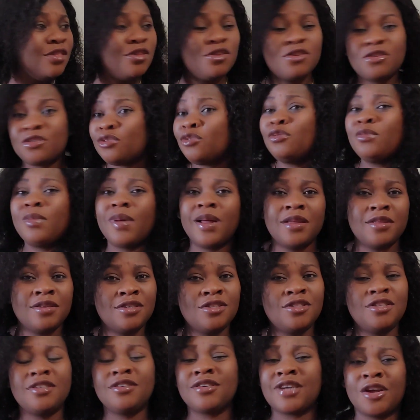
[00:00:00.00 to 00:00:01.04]
this, do you
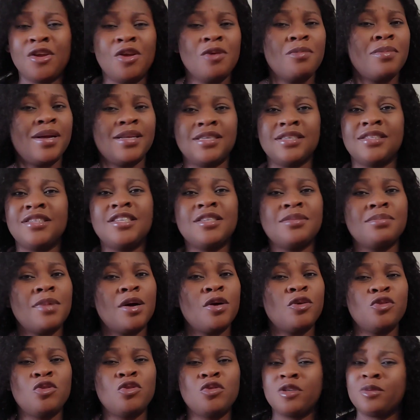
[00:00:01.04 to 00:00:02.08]
imagine? Can you imagine this man
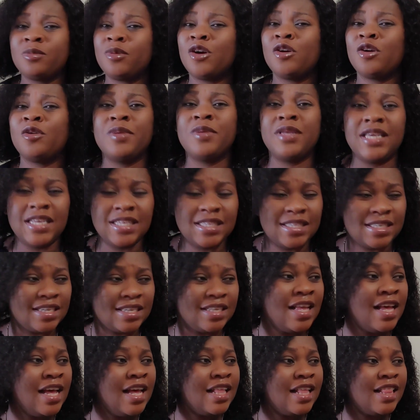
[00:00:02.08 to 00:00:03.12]
will be eating,
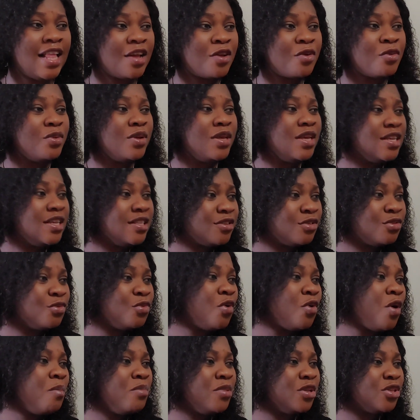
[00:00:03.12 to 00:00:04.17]
like, we'll eat
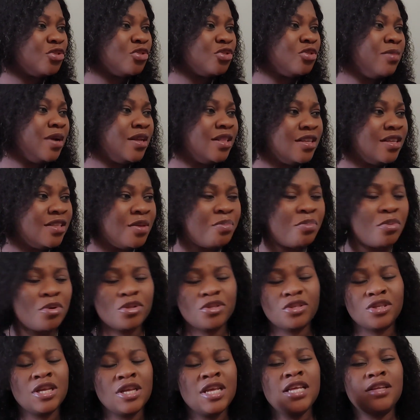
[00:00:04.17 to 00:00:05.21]
one meat to remain in the
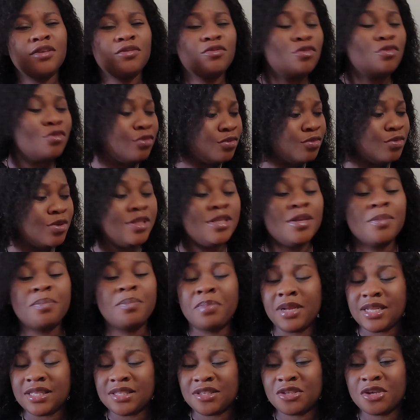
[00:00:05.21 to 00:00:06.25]
pot, in the
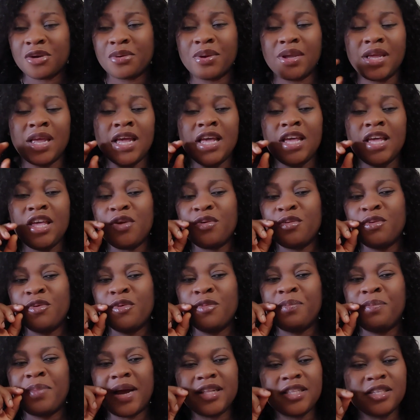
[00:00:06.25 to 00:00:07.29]
plate. Sorry, he will
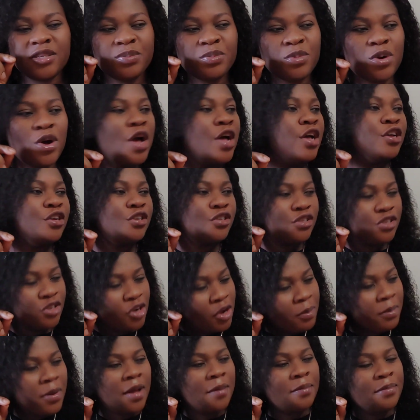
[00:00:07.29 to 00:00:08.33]
bite more.
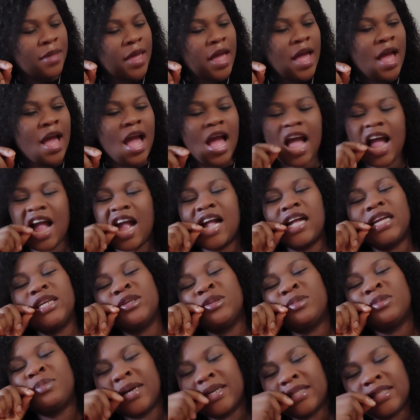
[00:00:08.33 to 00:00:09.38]
Shoma bia. You
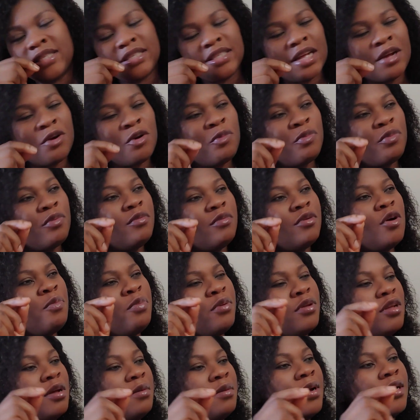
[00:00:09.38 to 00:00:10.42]
bite it and
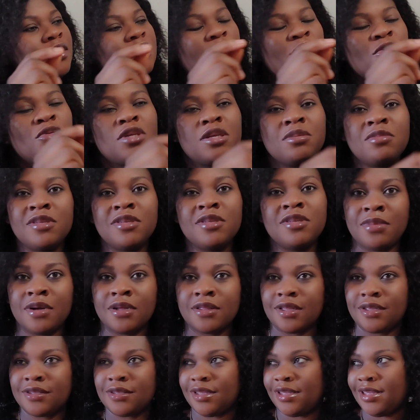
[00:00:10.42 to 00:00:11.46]
open your mouth, you'll give me the
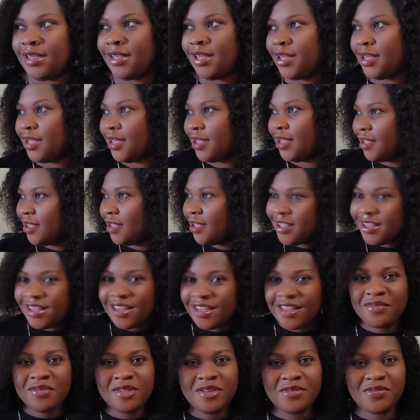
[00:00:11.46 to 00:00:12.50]
mouth and say, hey,
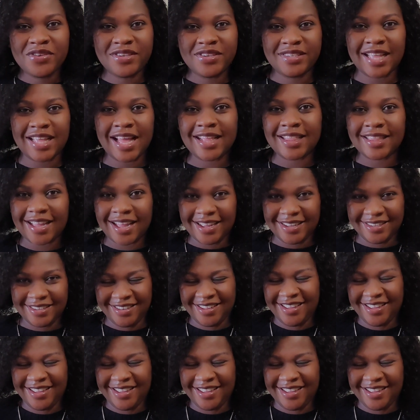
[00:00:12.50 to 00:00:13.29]
even if it's starter.